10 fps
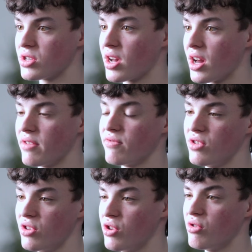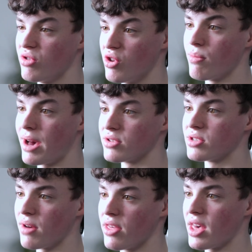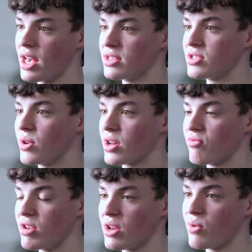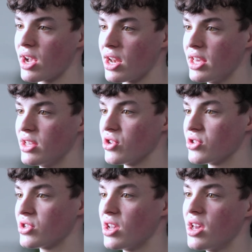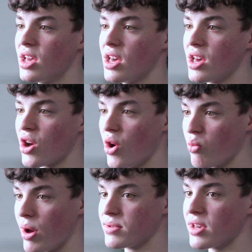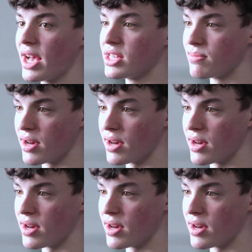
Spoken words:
I kind of knew about it by then, so I could really quickly just go on the website, enter